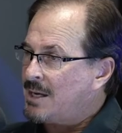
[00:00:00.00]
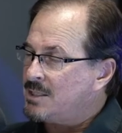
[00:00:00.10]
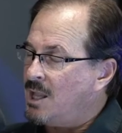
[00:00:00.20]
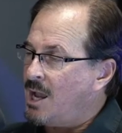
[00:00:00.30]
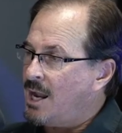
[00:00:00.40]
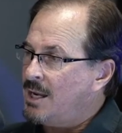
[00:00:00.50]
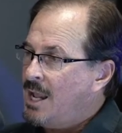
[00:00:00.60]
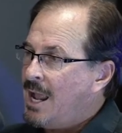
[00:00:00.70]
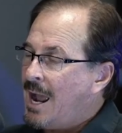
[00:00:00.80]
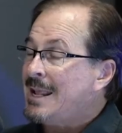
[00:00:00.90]
backslide
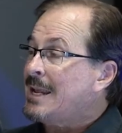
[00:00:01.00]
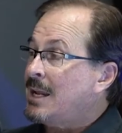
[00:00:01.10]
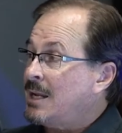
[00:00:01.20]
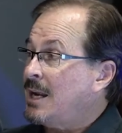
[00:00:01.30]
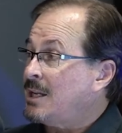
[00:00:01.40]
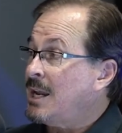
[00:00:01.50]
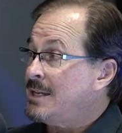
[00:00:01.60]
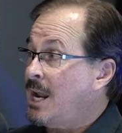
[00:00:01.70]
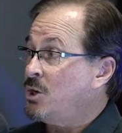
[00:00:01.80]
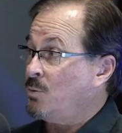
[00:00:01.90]
I, can i tell you
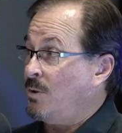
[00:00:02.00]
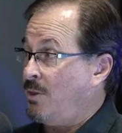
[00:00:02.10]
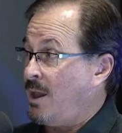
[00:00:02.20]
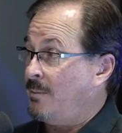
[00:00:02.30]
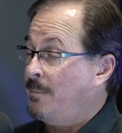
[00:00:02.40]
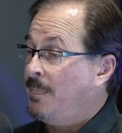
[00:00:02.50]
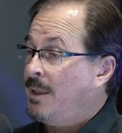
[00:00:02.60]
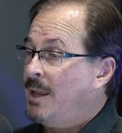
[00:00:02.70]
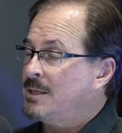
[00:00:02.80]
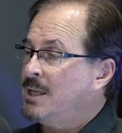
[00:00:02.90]
a danger with that mm-hmm.
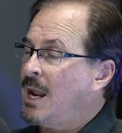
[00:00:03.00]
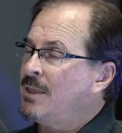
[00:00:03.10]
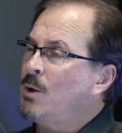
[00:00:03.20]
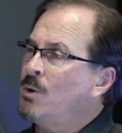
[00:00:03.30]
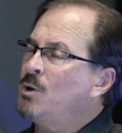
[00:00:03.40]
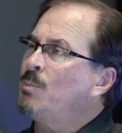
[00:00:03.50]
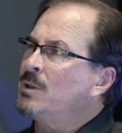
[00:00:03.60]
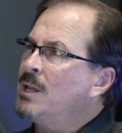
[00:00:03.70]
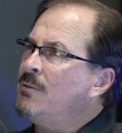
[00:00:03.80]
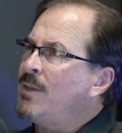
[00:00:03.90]
is that i think when you
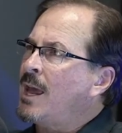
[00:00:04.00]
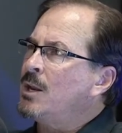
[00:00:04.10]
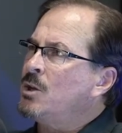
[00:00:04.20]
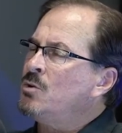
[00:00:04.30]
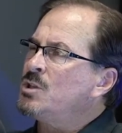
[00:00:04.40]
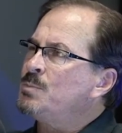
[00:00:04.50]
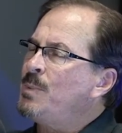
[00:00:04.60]
believe that you